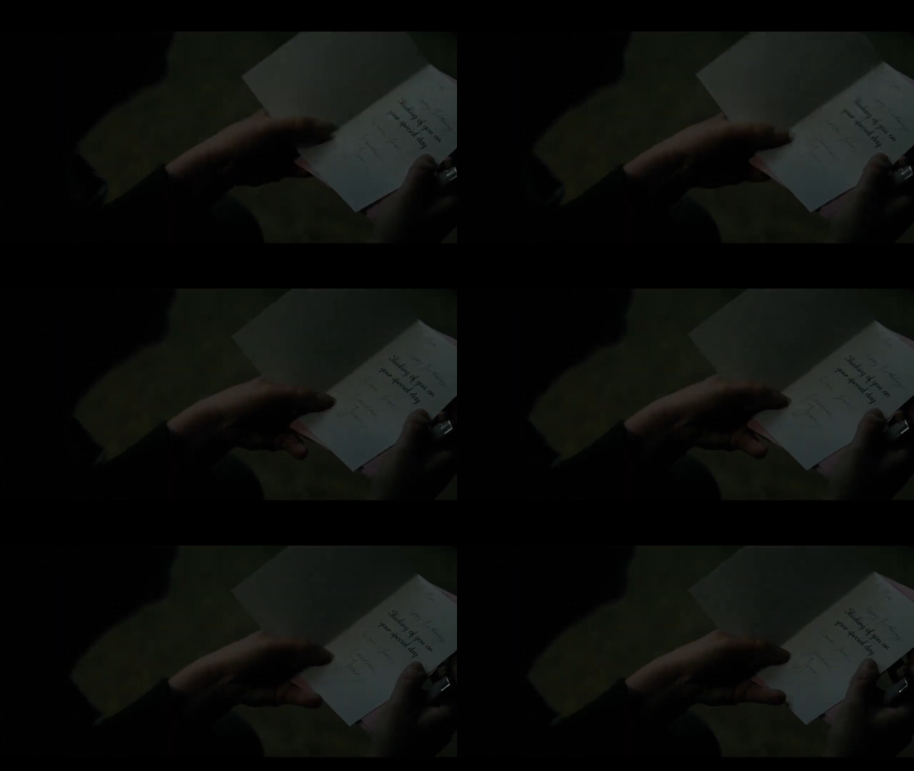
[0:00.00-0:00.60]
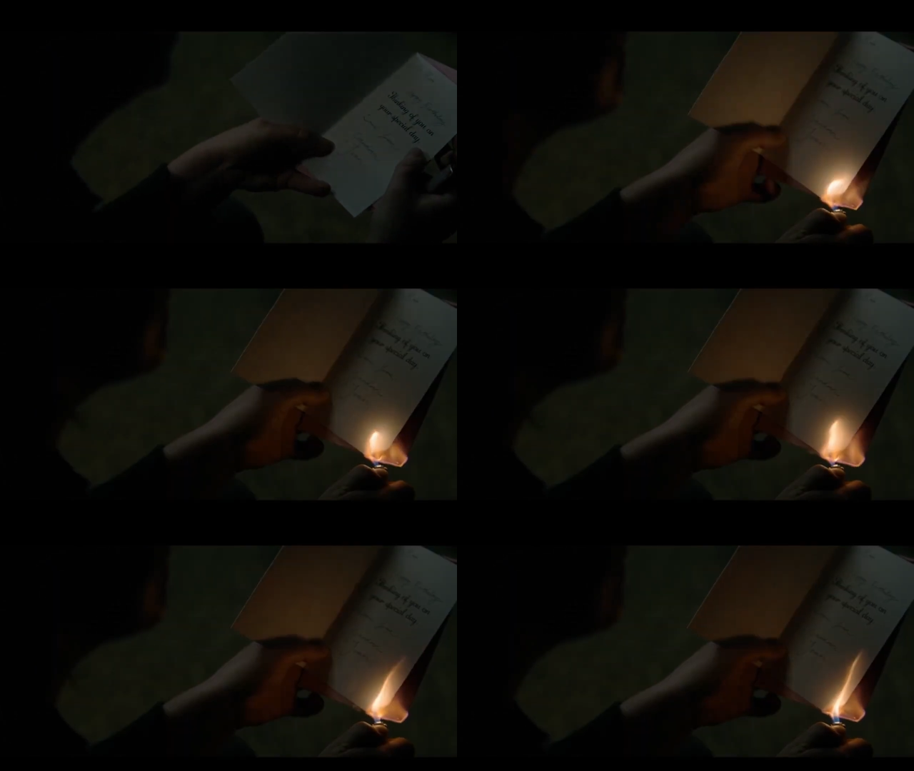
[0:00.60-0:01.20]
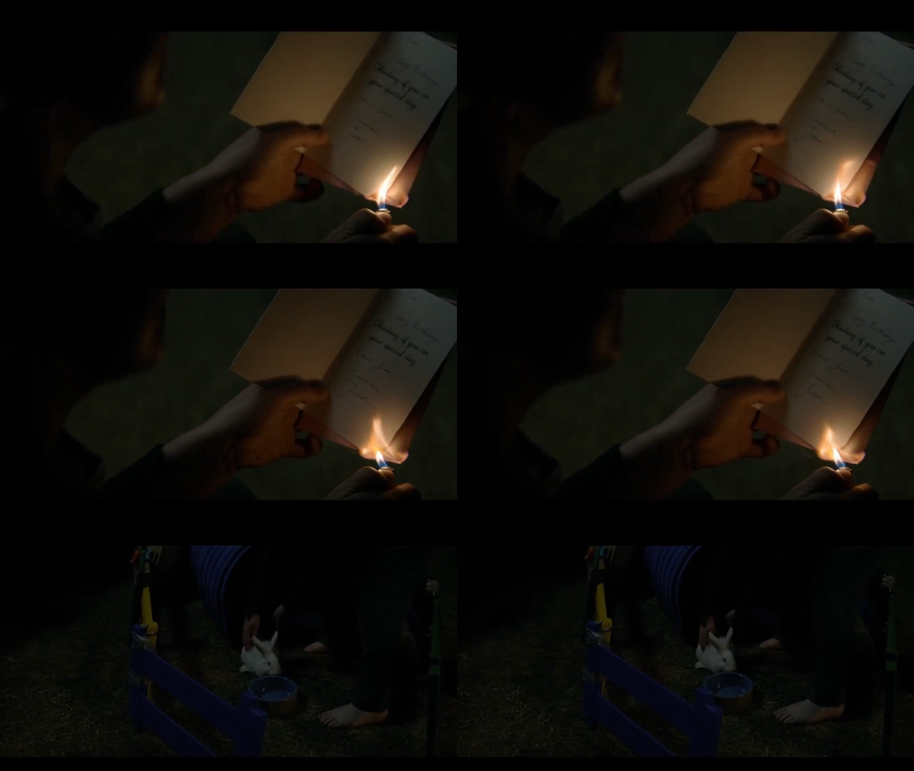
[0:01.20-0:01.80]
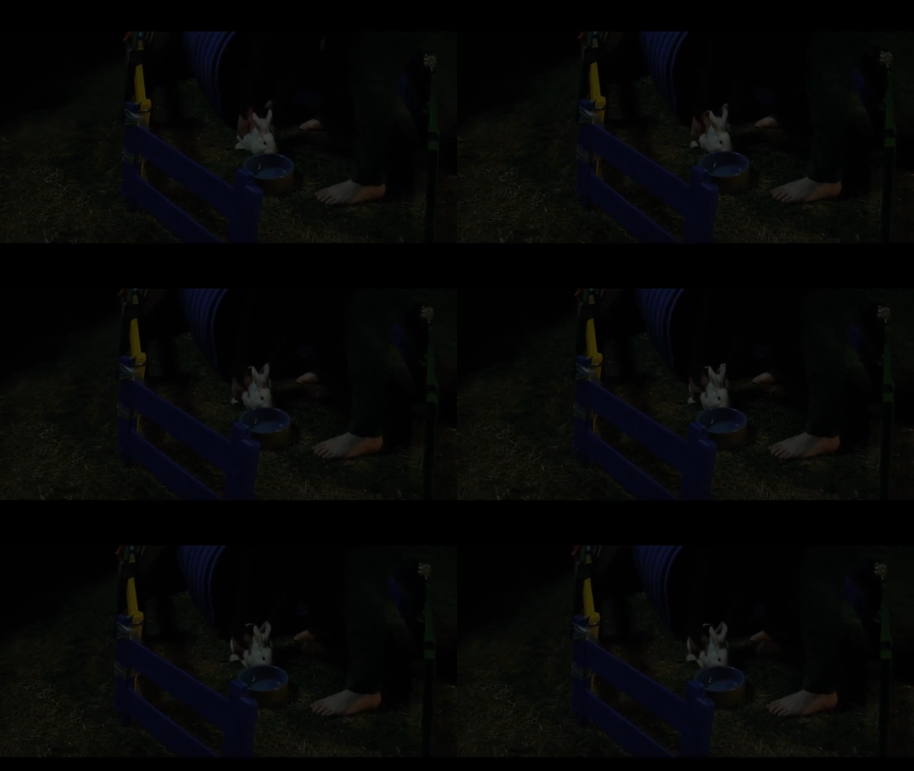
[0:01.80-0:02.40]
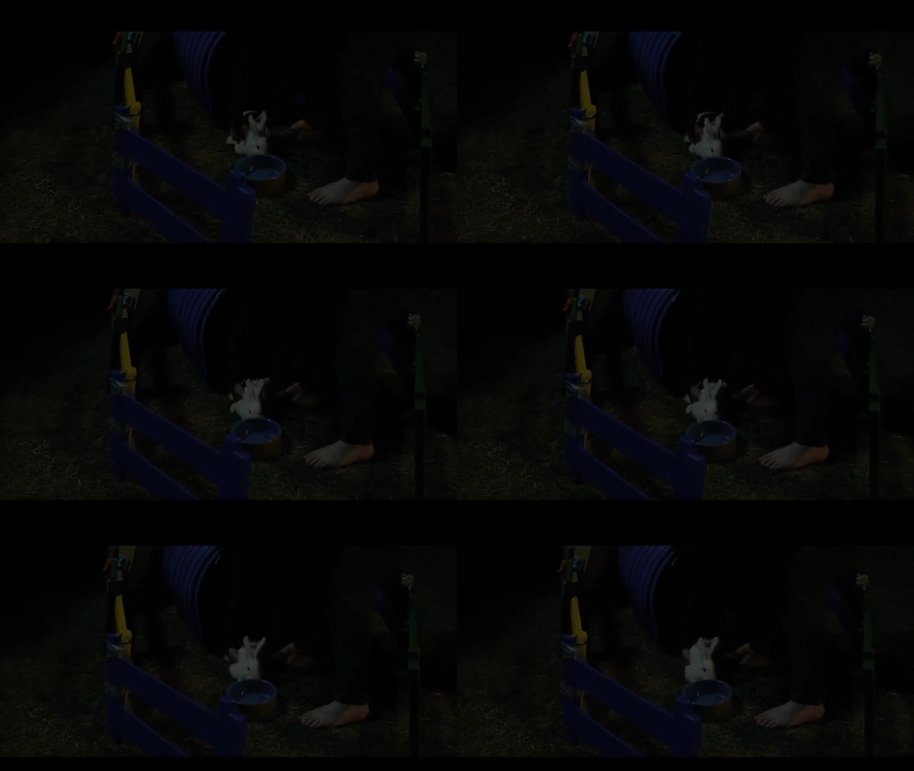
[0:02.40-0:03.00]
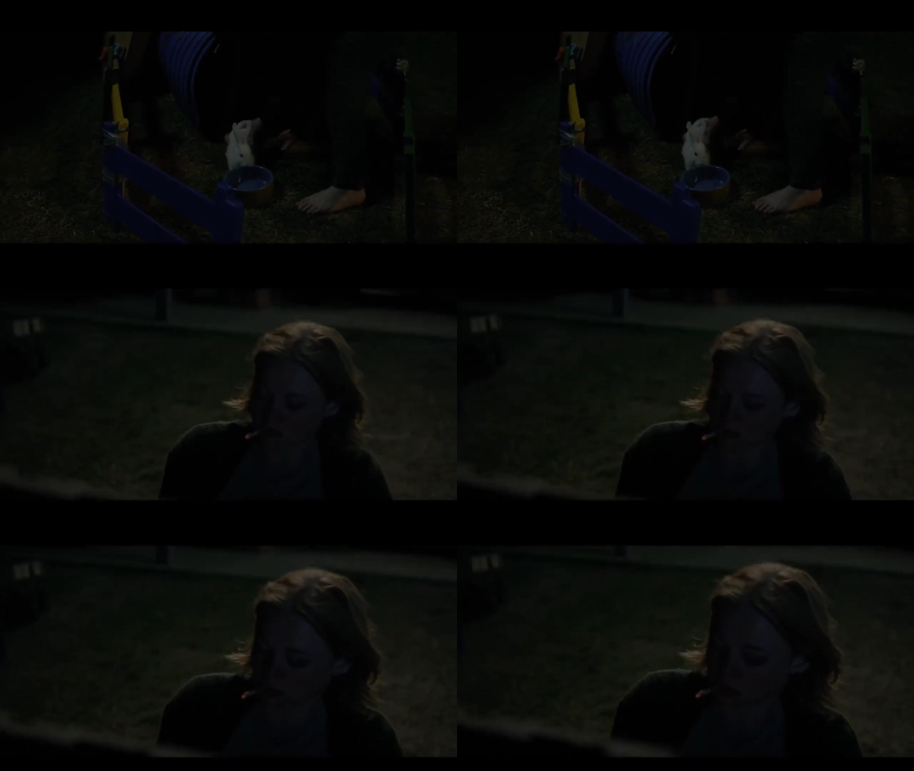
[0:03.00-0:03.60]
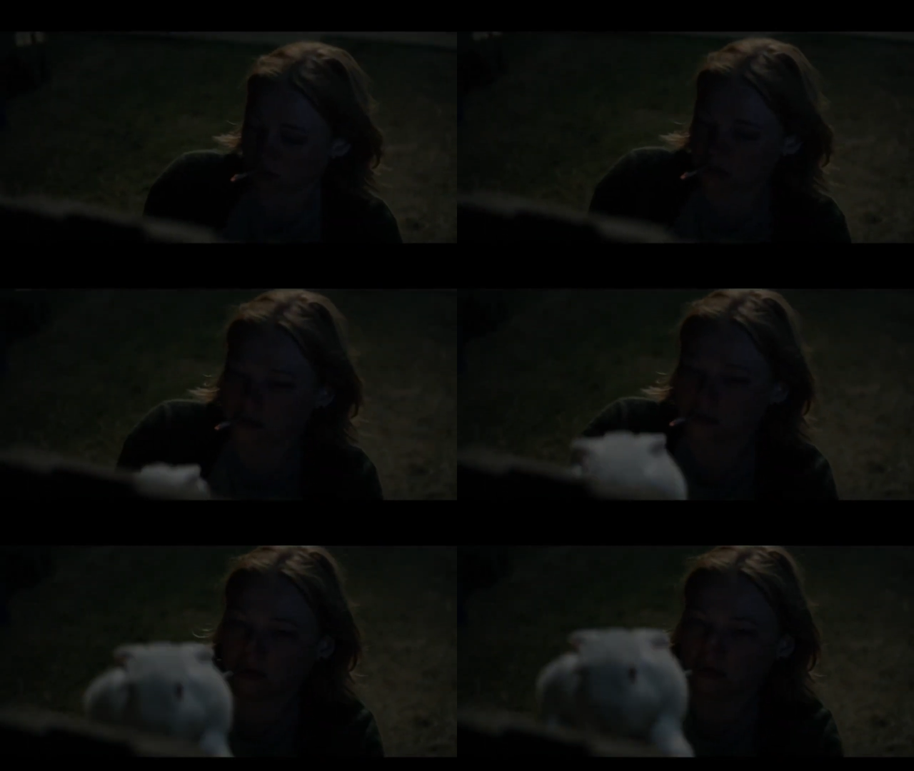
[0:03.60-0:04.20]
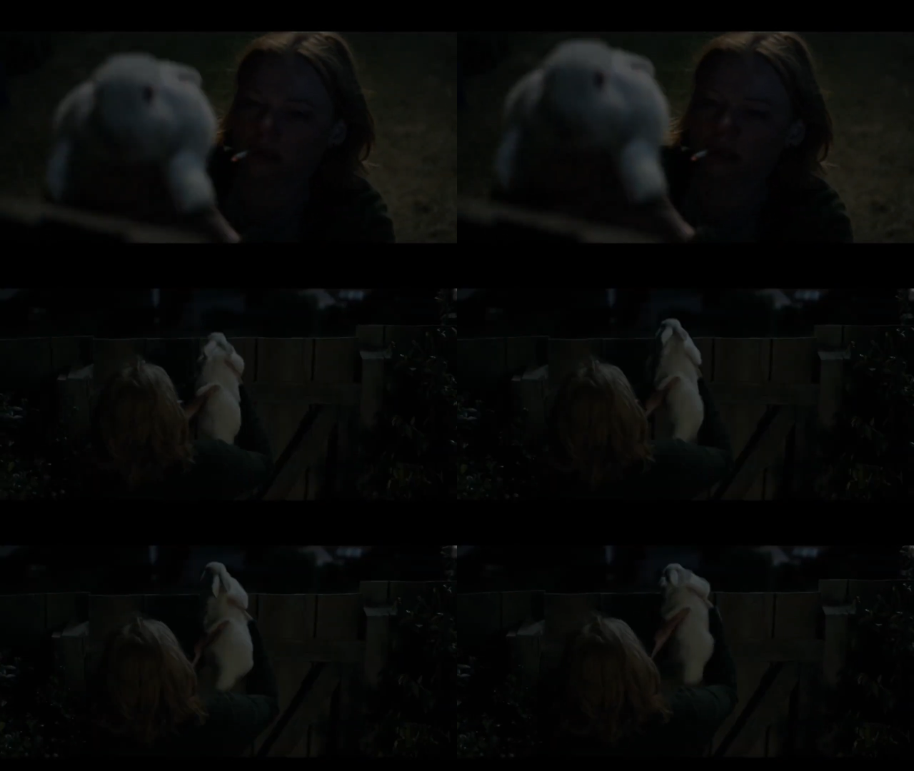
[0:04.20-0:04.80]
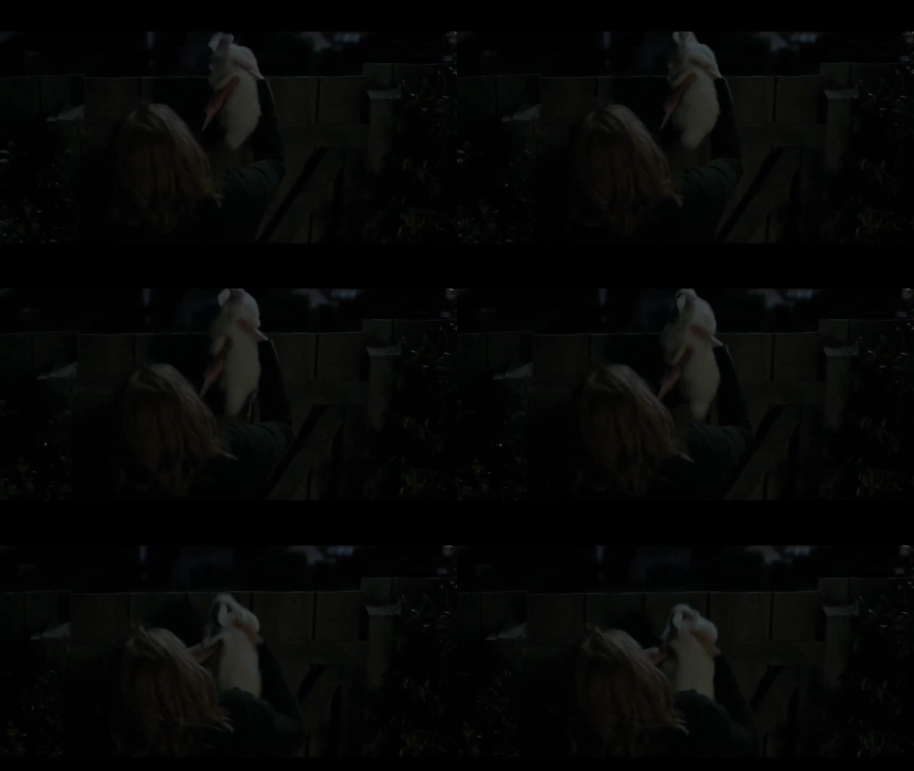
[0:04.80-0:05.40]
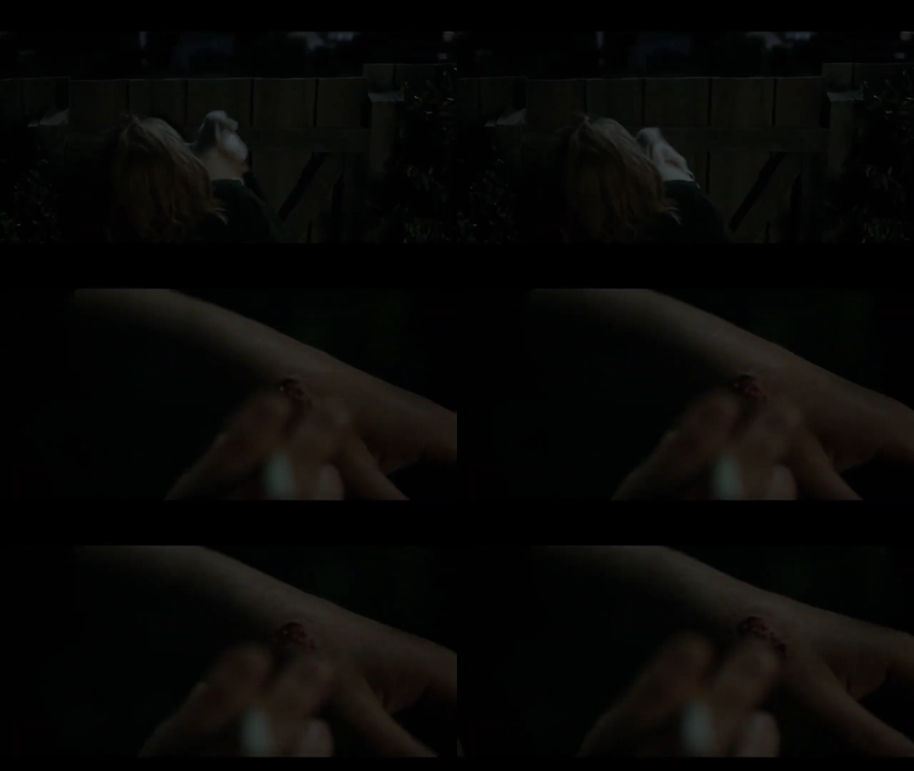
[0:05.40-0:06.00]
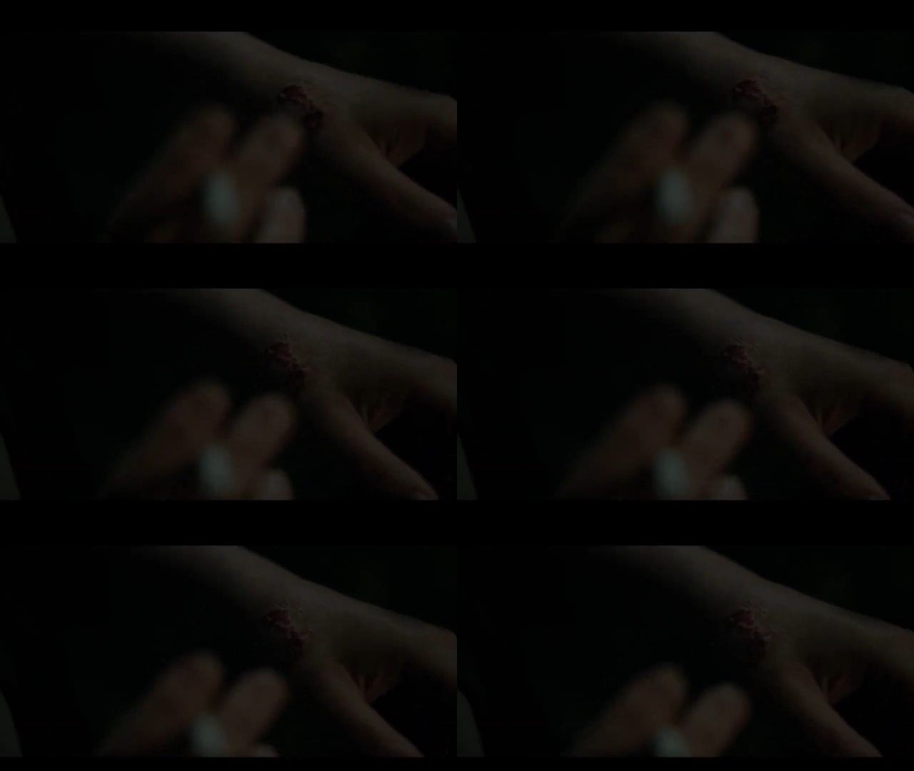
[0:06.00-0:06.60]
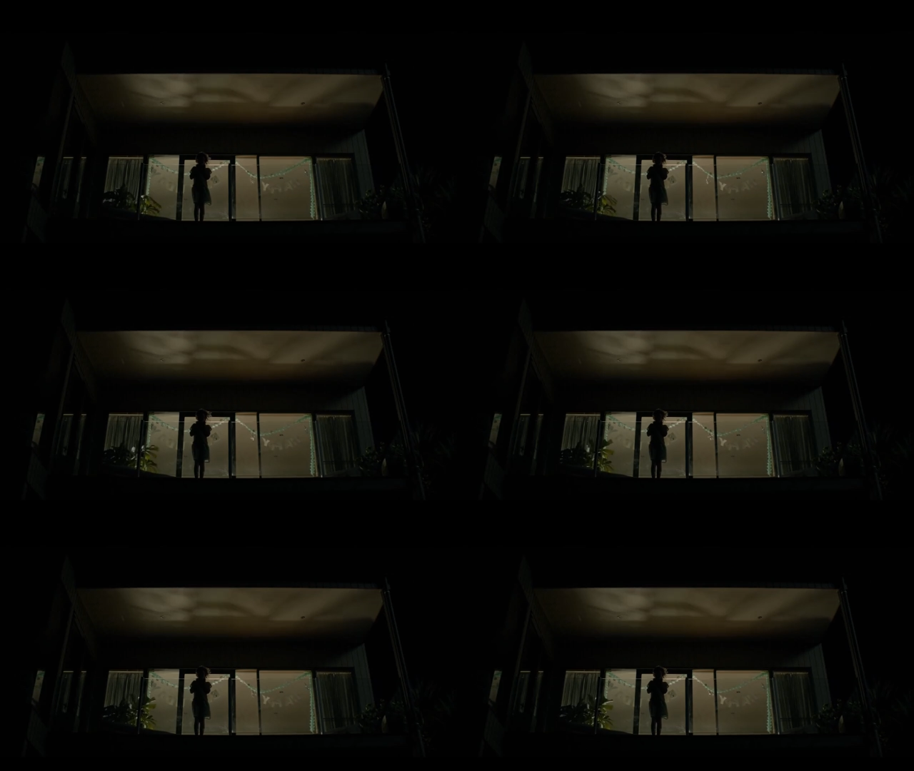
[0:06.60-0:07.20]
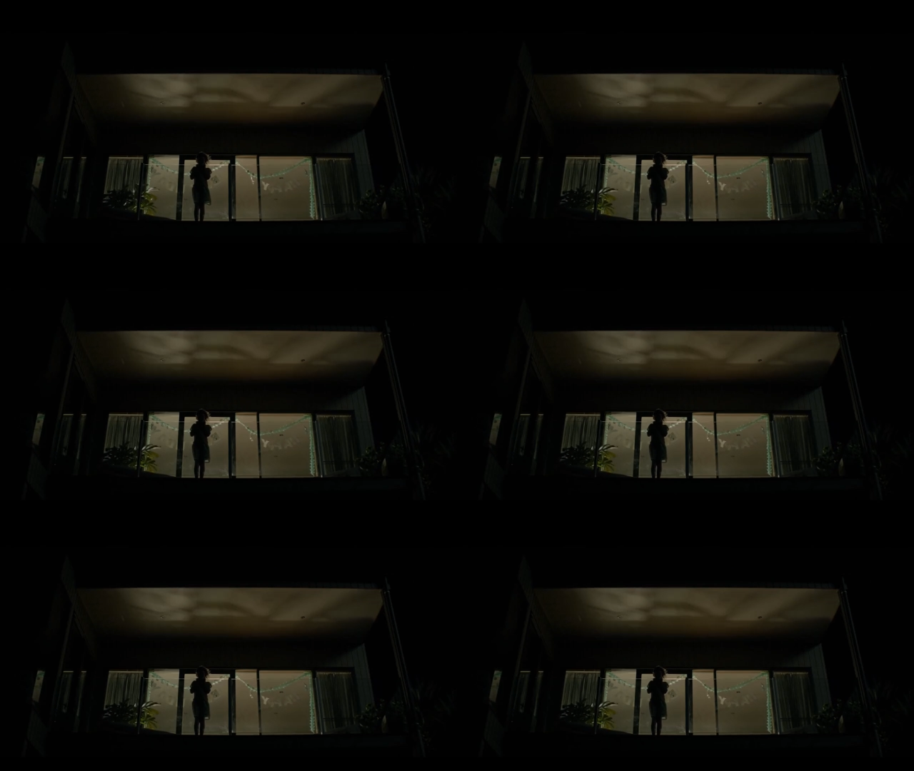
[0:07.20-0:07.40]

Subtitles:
(no speaker visible)